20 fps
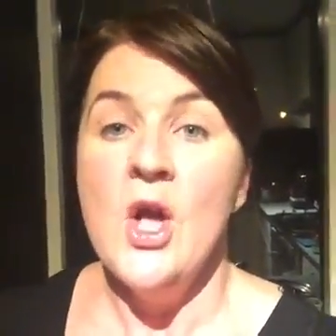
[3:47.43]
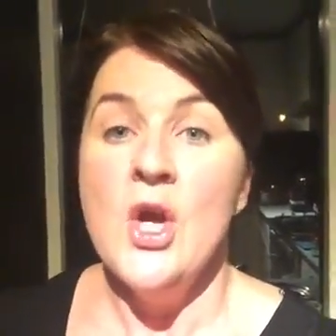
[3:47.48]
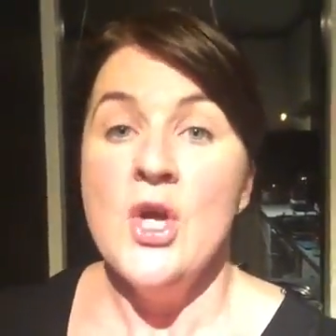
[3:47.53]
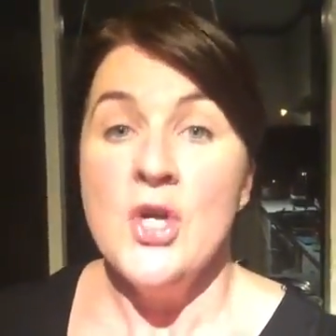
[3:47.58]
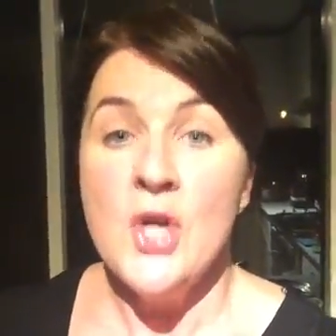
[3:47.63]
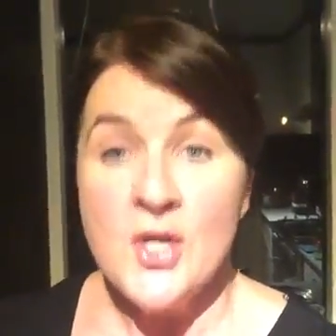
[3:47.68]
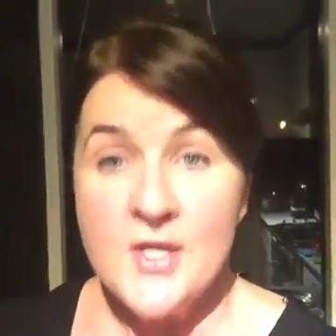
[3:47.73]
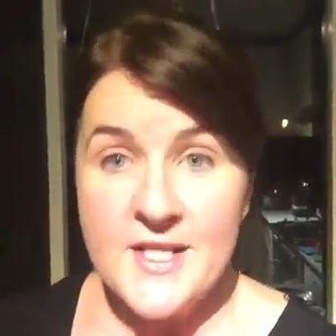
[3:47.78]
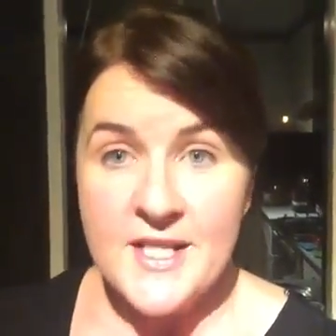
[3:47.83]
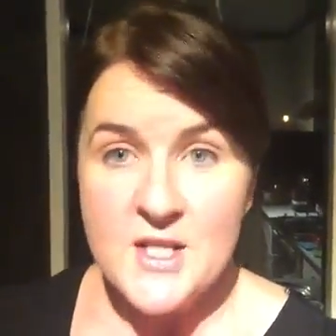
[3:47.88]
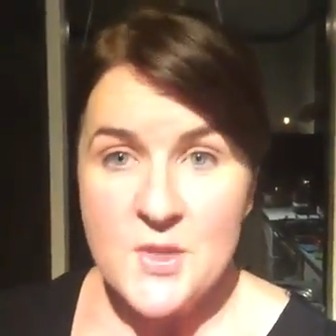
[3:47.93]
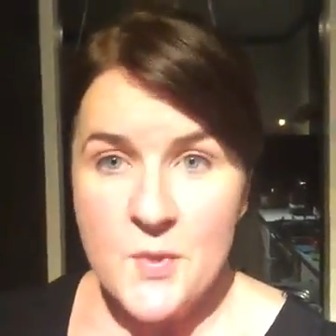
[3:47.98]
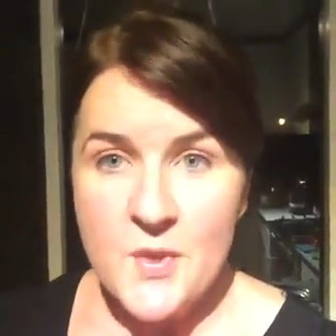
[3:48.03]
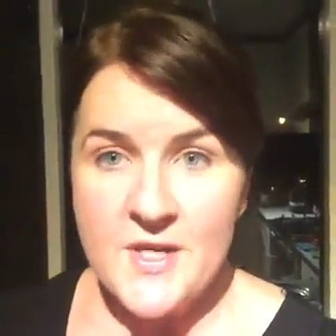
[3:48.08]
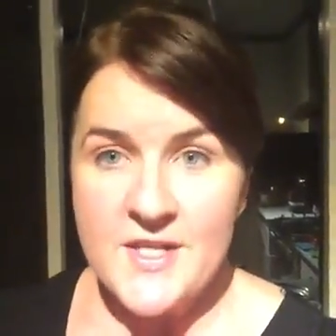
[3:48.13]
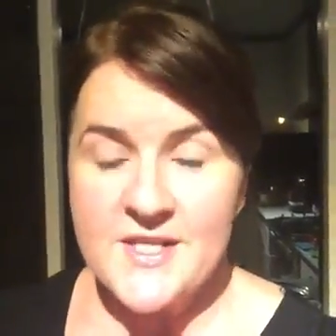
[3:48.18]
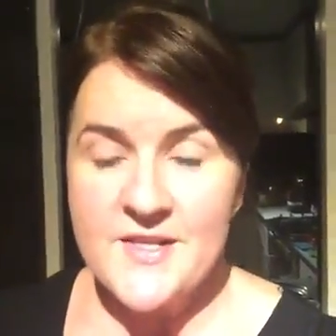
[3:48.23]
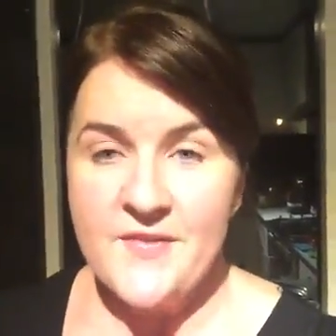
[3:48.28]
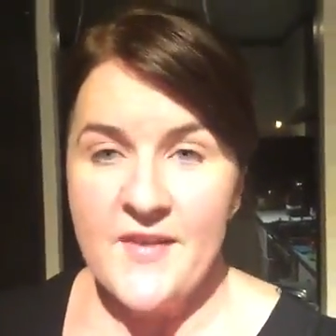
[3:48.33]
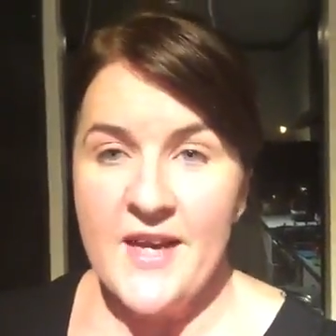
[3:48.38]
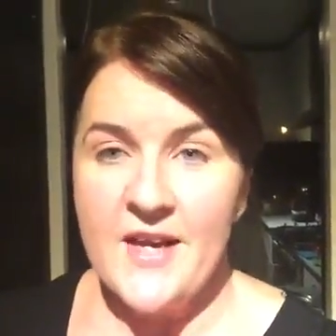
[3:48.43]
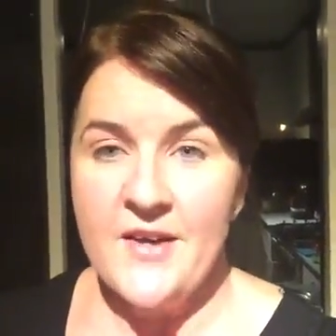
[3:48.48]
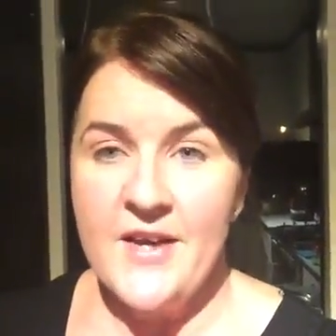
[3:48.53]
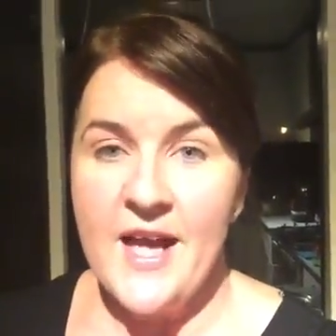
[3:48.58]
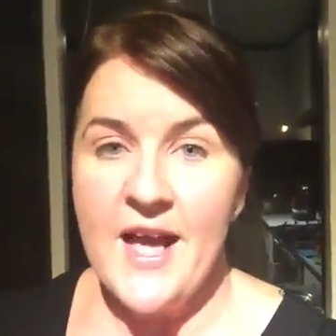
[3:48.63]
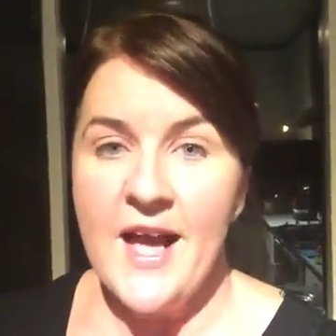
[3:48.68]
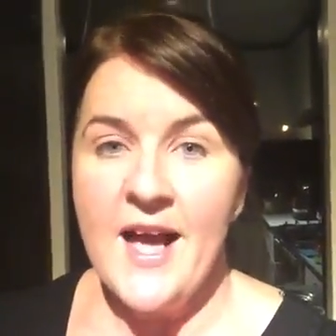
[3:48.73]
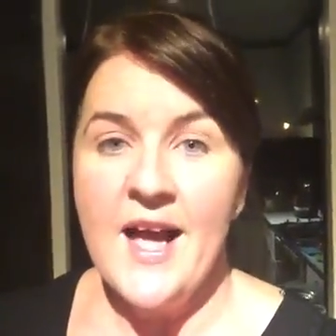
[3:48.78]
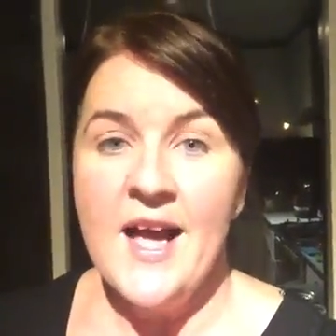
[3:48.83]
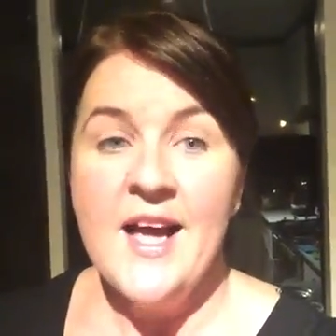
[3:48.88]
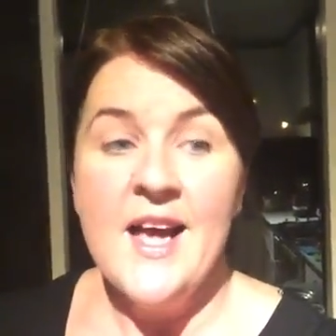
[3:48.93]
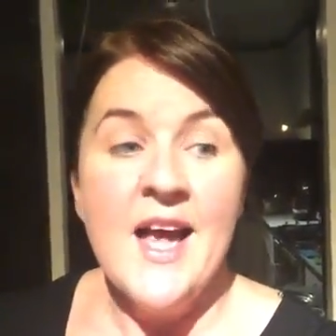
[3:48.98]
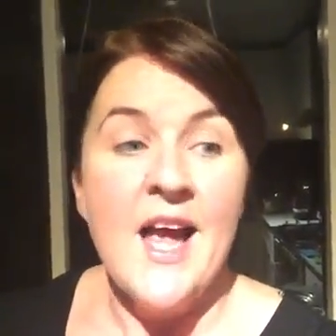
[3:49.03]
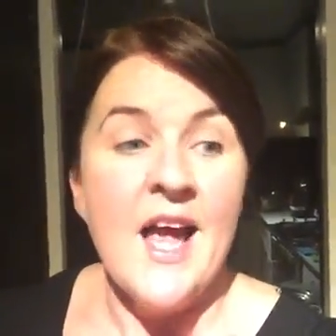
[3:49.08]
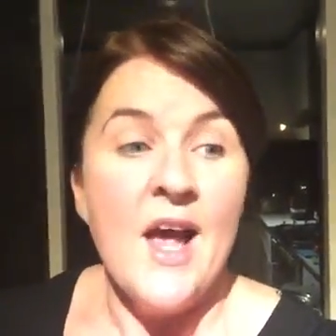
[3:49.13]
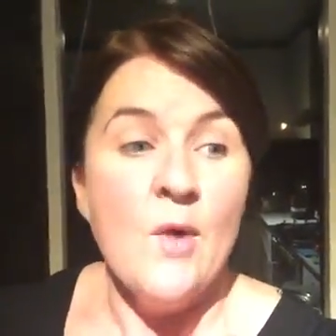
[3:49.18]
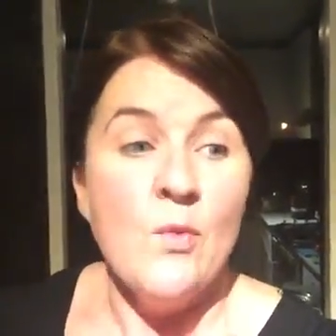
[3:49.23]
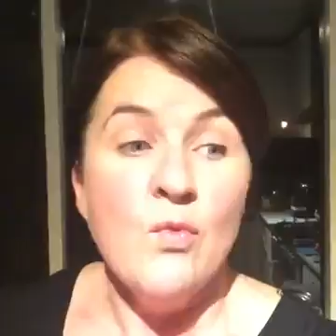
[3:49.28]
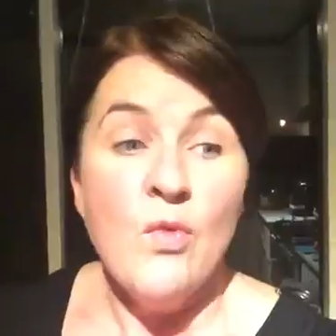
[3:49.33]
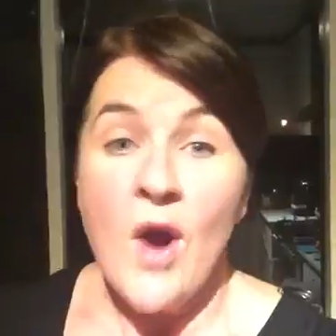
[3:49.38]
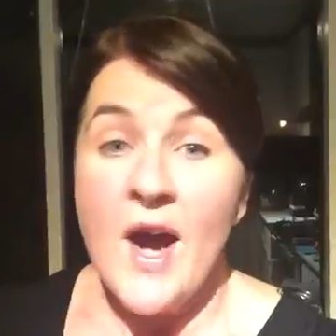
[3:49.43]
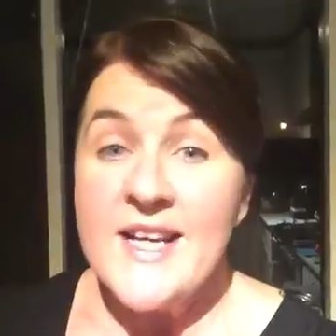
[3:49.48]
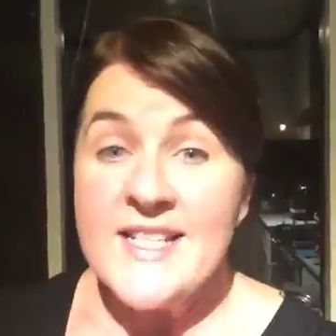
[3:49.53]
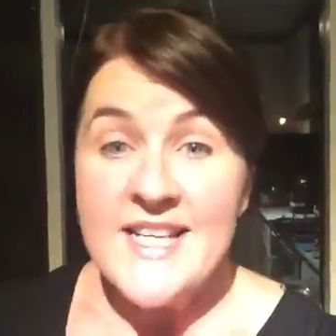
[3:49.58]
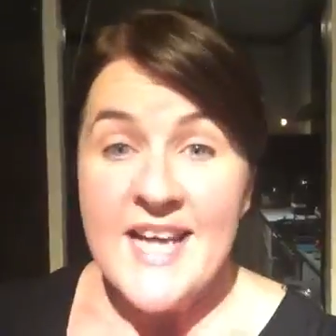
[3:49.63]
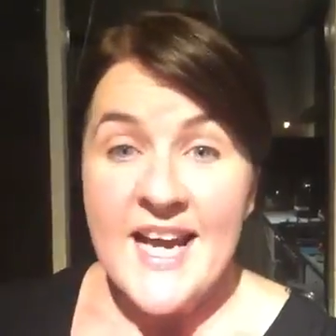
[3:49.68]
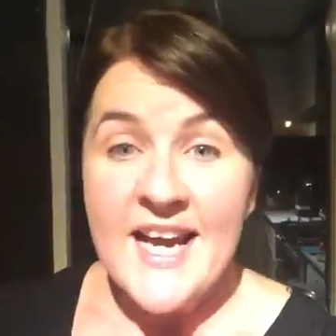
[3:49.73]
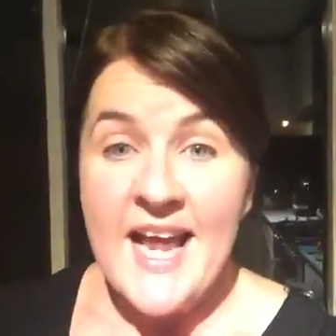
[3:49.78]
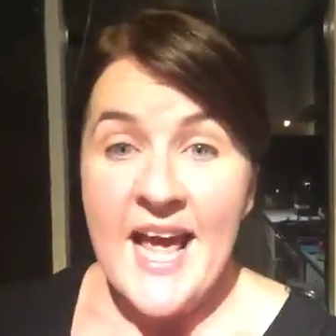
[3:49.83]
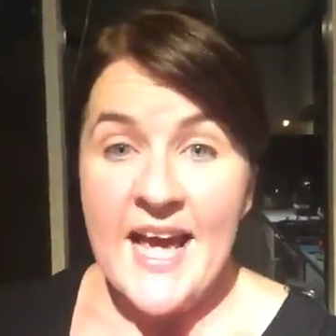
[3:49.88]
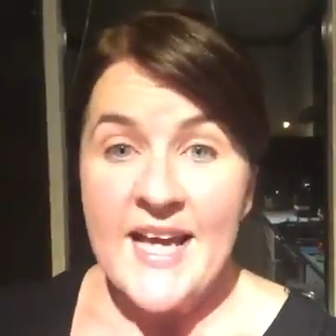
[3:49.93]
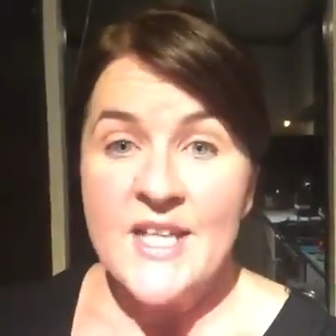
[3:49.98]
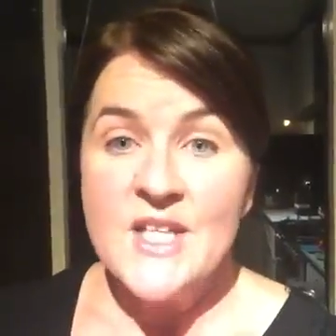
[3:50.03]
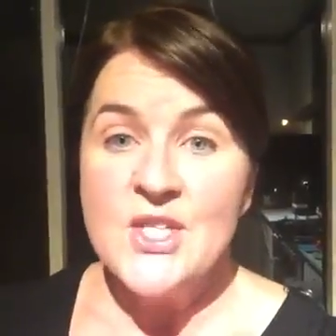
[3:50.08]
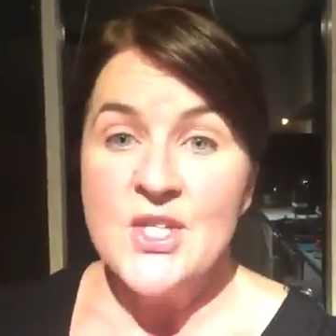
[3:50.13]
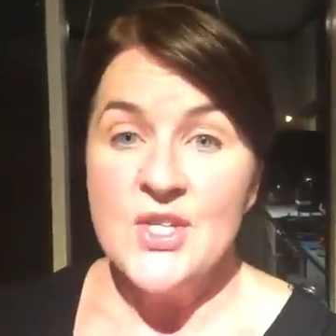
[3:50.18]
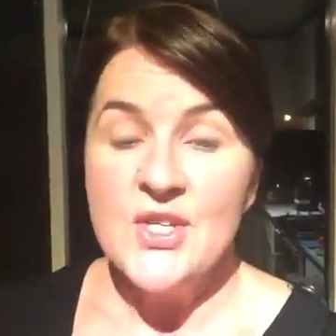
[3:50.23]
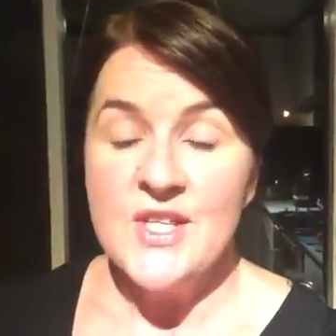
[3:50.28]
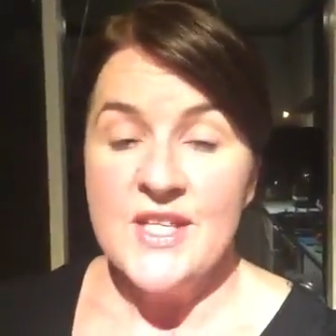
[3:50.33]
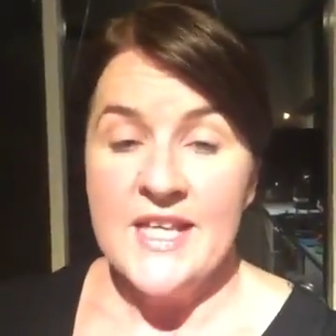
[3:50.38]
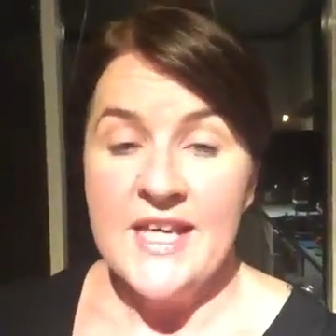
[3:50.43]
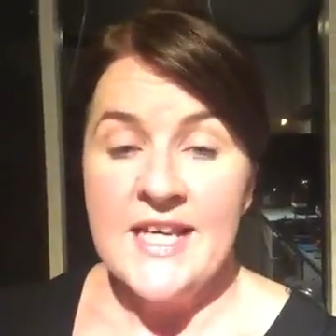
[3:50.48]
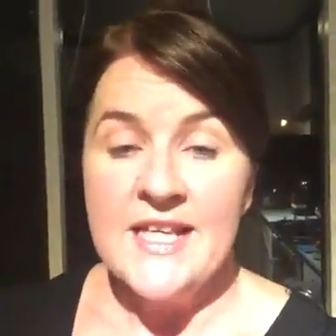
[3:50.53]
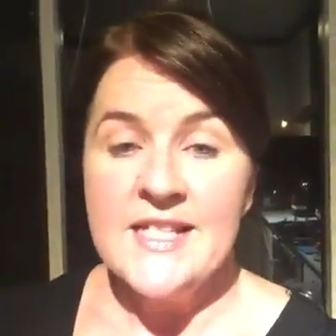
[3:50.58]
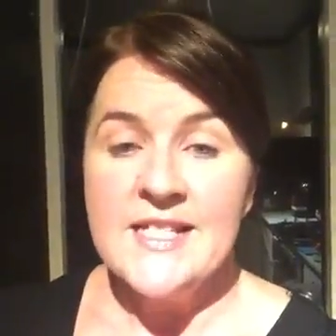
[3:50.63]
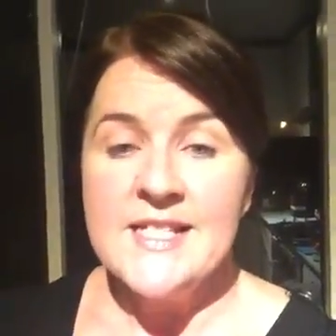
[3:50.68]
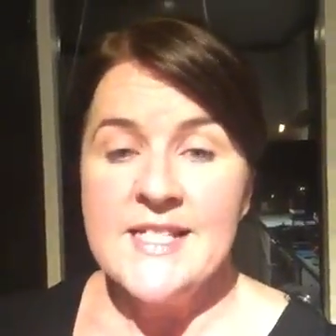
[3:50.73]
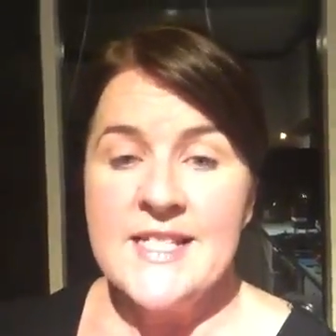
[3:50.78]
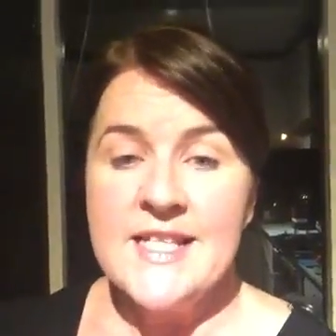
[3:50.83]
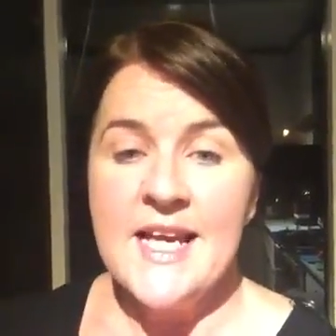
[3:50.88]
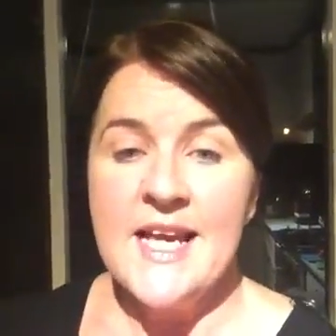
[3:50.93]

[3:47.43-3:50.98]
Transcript: no such word as failure. Write down how you do things.